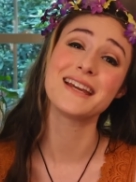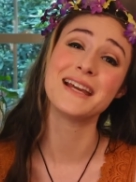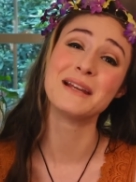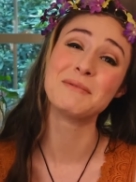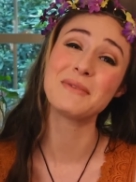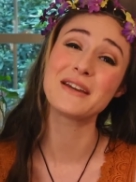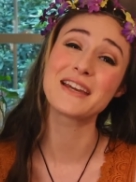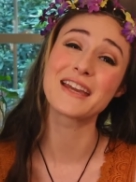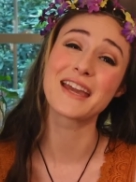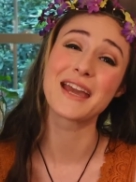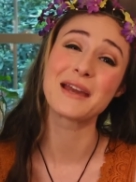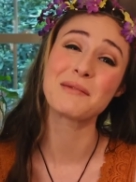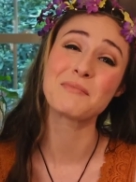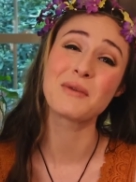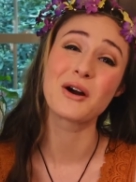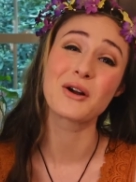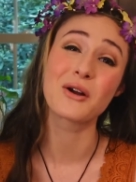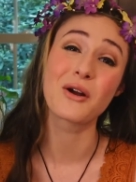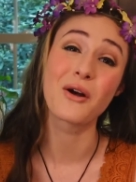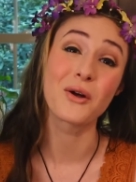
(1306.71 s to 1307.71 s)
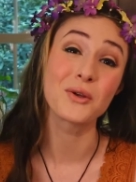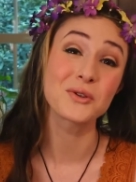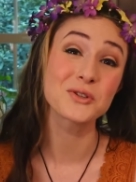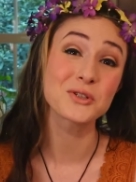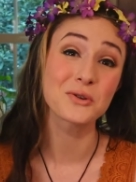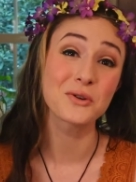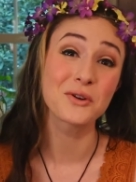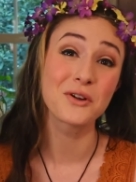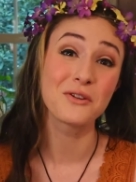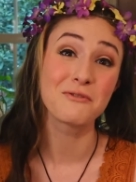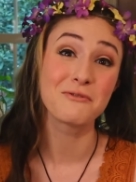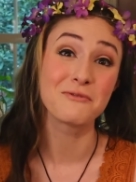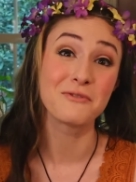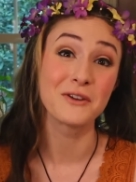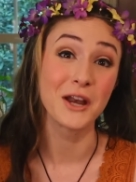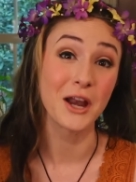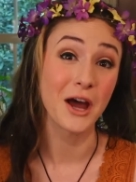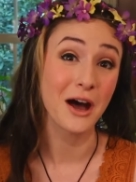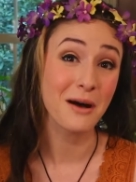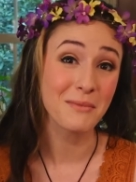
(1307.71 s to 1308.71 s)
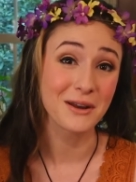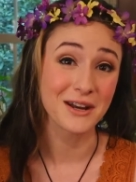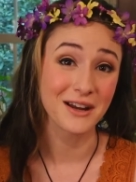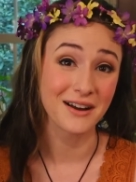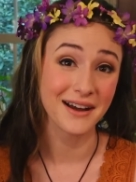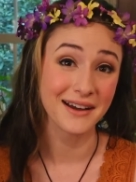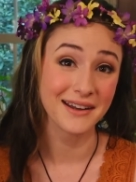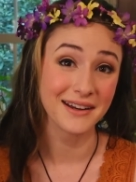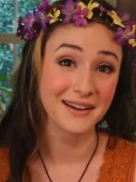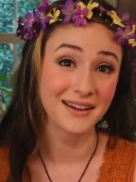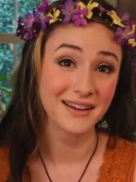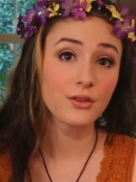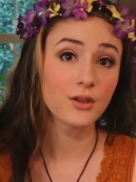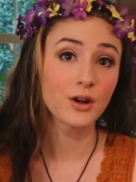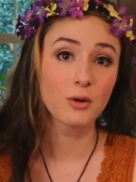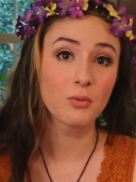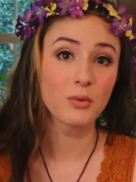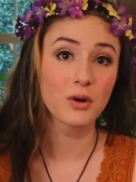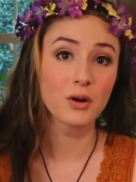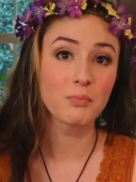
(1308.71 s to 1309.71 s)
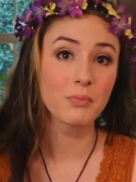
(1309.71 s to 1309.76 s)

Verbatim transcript: it became a cultural phenomenon. There were